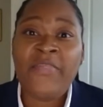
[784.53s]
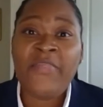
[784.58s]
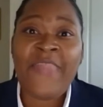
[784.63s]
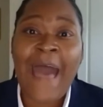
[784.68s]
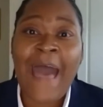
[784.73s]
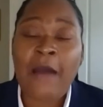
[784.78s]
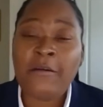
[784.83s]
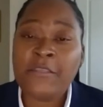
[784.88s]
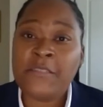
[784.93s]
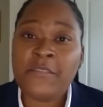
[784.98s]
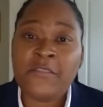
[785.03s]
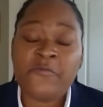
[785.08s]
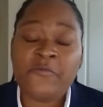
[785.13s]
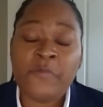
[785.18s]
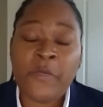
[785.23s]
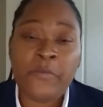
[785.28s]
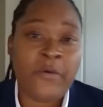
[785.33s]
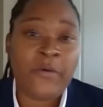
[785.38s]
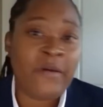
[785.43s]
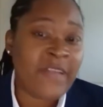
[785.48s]
thousands of
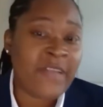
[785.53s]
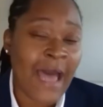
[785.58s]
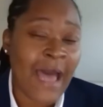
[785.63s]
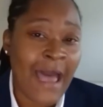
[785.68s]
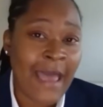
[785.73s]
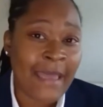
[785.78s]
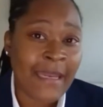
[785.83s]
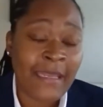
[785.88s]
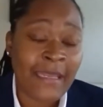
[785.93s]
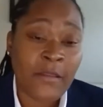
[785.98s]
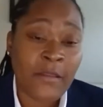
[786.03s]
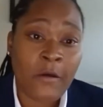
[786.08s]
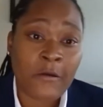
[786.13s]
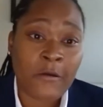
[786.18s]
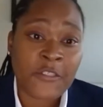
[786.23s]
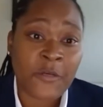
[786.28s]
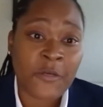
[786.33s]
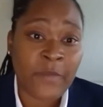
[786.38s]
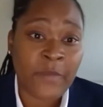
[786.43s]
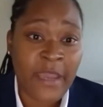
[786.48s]
people have died in
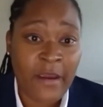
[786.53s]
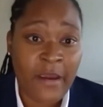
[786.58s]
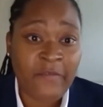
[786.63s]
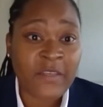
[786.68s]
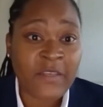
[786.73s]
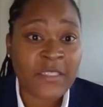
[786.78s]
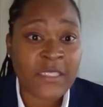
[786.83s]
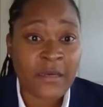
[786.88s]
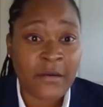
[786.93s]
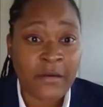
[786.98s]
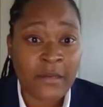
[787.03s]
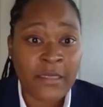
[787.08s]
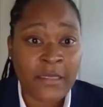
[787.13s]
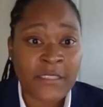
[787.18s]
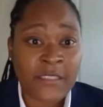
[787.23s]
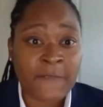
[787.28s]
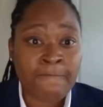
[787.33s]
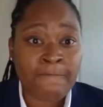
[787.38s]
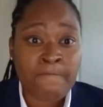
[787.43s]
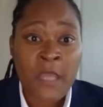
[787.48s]
long-term care
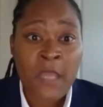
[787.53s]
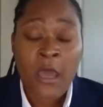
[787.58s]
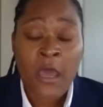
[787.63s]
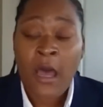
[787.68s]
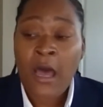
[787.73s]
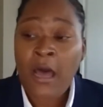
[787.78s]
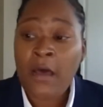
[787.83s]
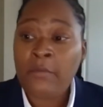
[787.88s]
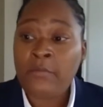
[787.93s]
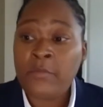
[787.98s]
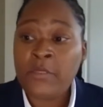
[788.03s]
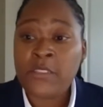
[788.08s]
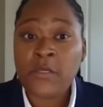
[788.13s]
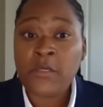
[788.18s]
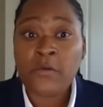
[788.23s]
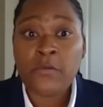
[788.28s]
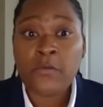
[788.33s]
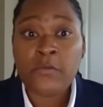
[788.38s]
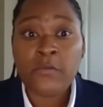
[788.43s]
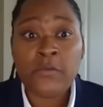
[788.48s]
facilities.
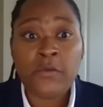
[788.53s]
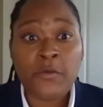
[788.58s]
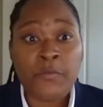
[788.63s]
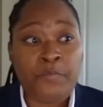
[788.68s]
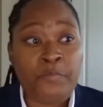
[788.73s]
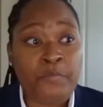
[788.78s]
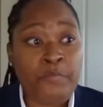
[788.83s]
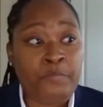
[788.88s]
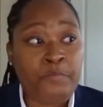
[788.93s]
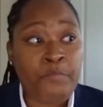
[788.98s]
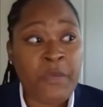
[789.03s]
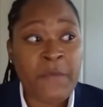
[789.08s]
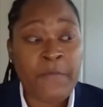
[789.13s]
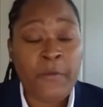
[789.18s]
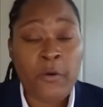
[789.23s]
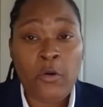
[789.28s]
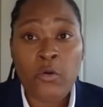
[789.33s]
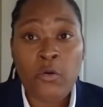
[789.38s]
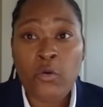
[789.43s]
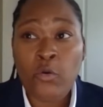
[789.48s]
So
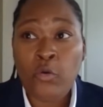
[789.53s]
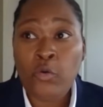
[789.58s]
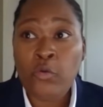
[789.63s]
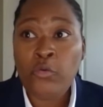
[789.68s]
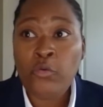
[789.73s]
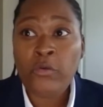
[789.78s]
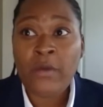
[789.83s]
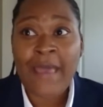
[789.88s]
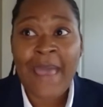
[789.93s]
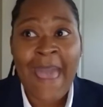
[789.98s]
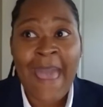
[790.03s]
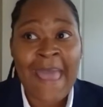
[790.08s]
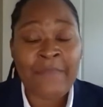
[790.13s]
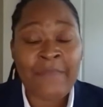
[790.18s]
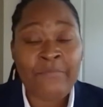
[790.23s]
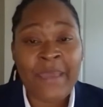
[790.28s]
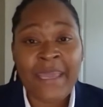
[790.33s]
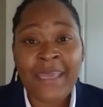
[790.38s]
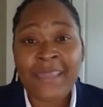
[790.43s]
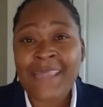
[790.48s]
people who
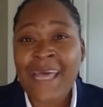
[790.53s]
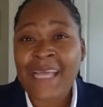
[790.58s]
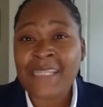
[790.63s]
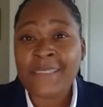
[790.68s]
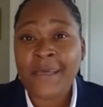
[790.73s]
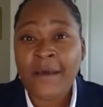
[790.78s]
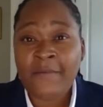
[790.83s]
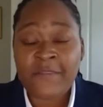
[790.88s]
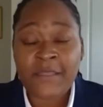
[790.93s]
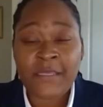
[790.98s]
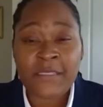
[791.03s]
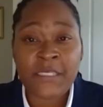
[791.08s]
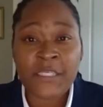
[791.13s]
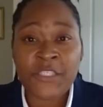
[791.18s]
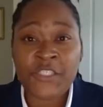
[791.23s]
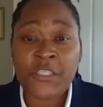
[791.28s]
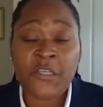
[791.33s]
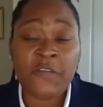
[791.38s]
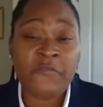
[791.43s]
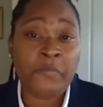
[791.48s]
had made that tough
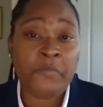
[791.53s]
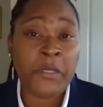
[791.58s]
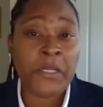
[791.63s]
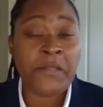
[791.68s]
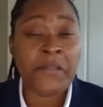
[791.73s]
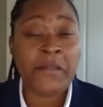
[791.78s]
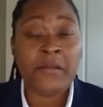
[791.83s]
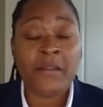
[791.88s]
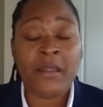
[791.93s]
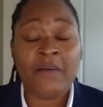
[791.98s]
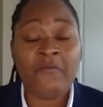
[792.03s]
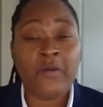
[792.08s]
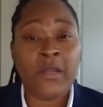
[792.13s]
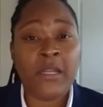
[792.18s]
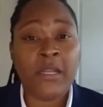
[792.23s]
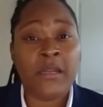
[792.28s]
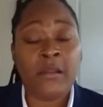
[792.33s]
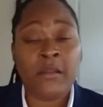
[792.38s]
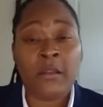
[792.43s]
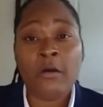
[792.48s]
decision of putting their loved one
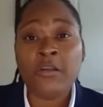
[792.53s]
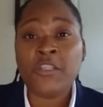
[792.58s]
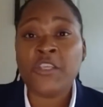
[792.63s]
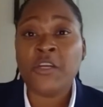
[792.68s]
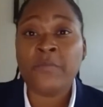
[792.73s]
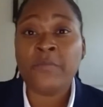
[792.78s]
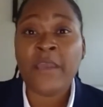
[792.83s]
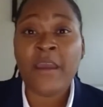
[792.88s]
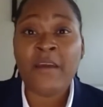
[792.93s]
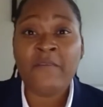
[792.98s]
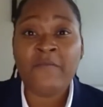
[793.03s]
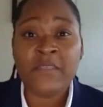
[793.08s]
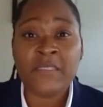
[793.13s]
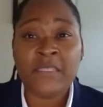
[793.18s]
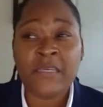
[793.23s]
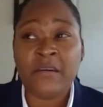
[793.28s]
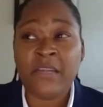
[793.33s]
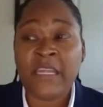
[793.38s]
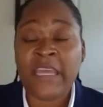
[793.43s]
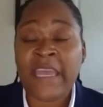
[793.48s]
in a long-term care
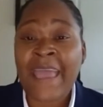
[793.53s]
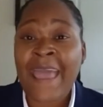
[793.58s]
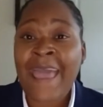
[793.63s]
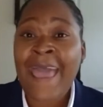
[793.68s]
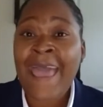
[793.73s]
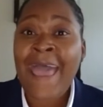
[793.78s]
facility